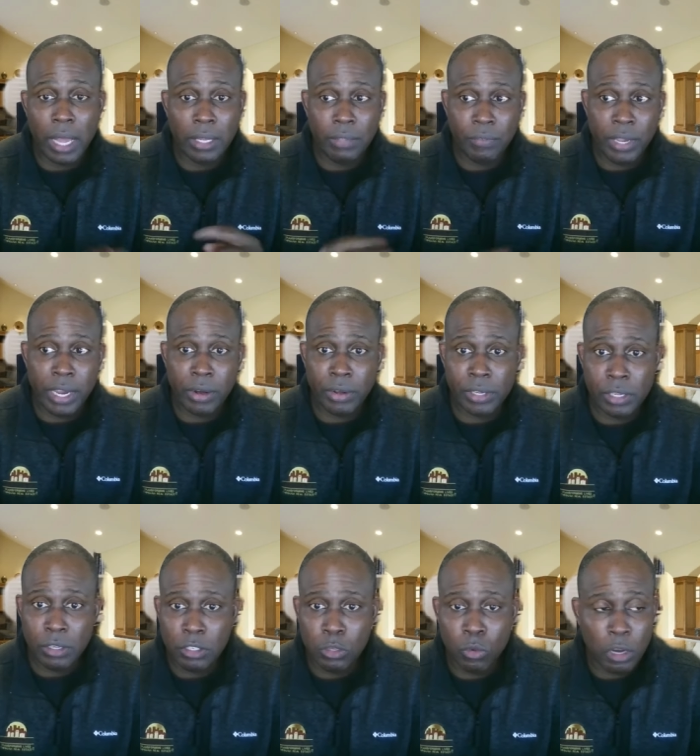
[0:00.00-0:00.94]
I'll leave it here because I
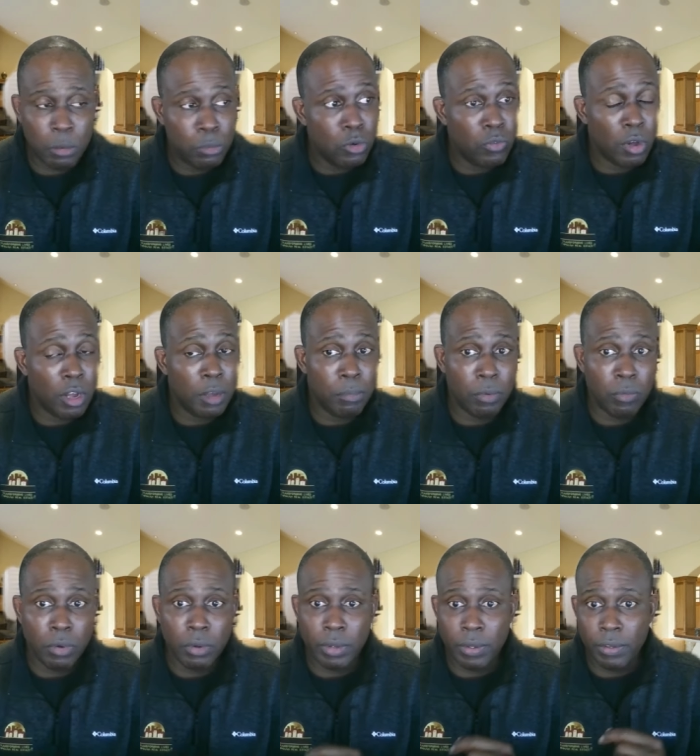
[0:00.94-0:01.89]
know you want to move on. Yep.
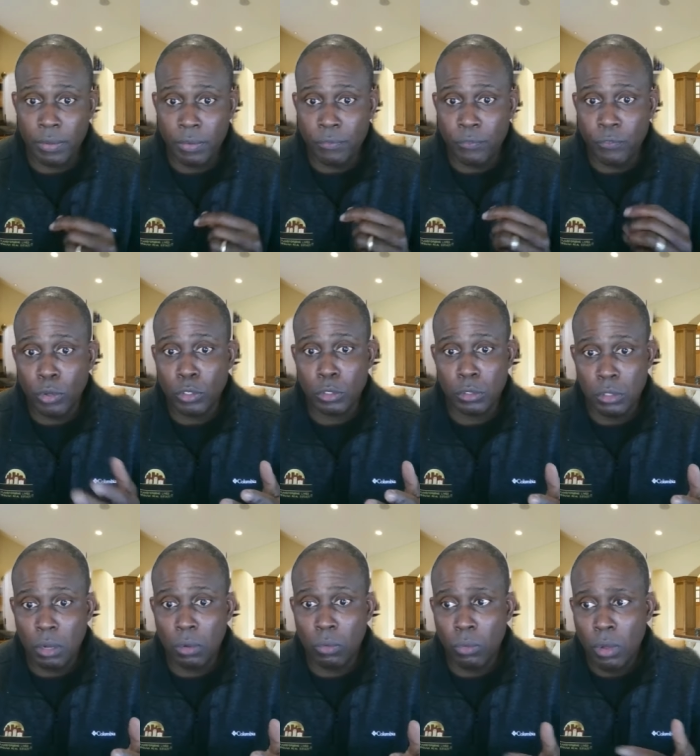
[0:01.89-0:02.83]
Folks
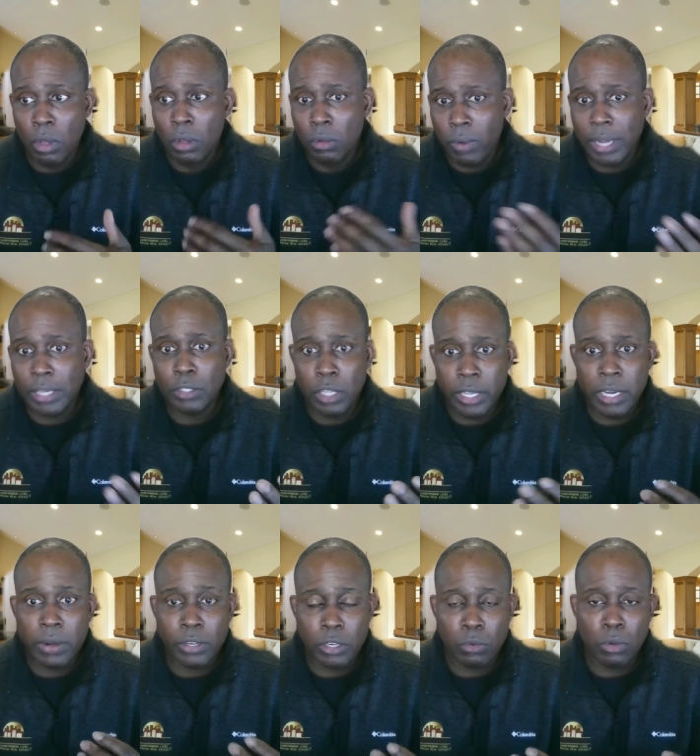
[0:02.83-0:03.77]
know right
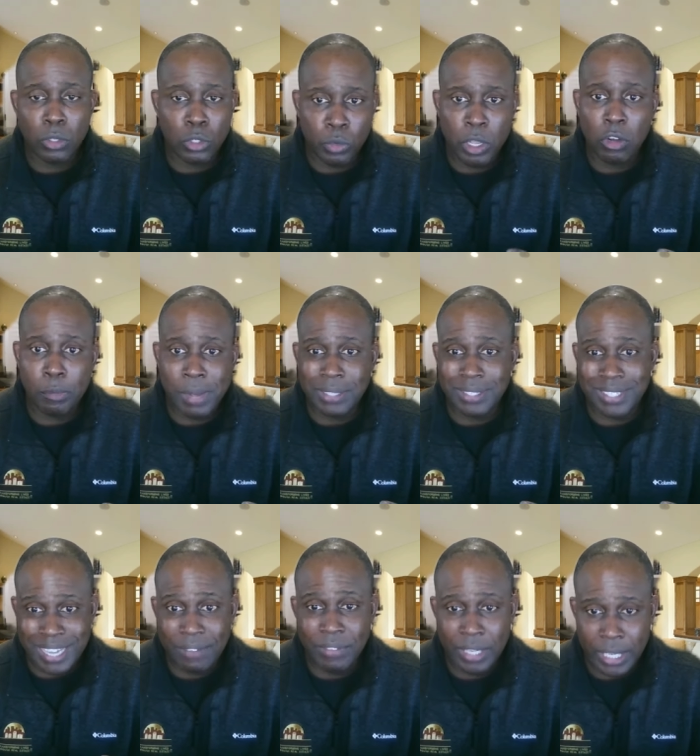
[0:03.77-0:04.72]
here at DeRosa, we own about
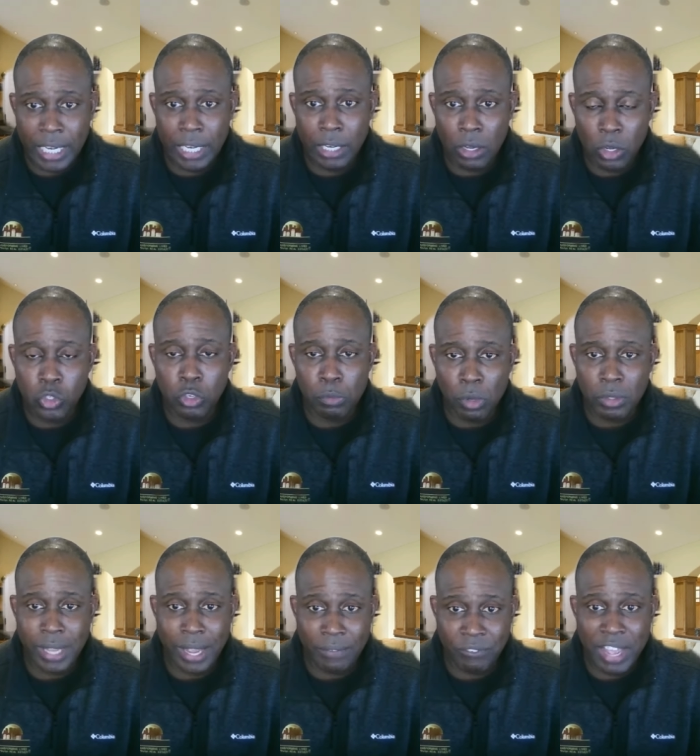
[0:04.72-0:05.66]
1,700
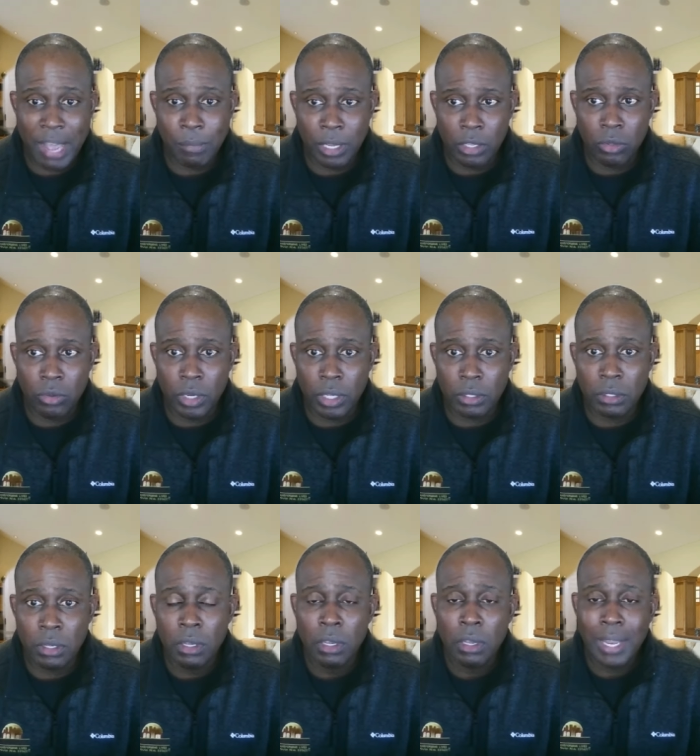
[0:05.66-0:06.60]
multifamily
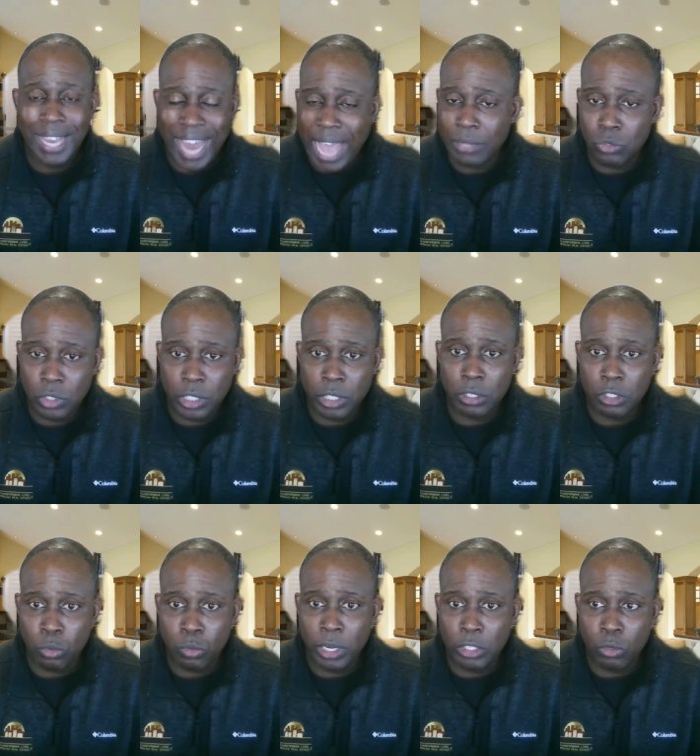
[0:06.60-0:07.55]
units last year,
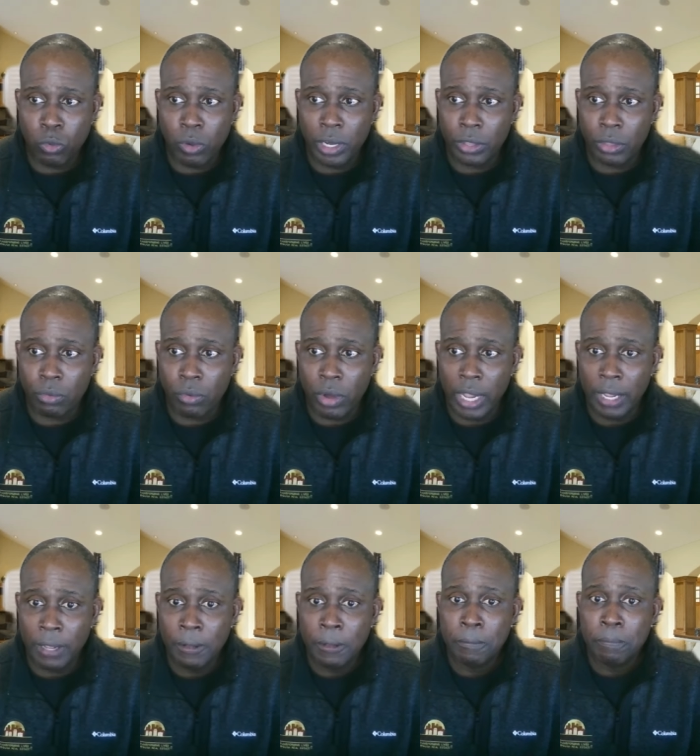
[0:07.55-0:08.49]
2023,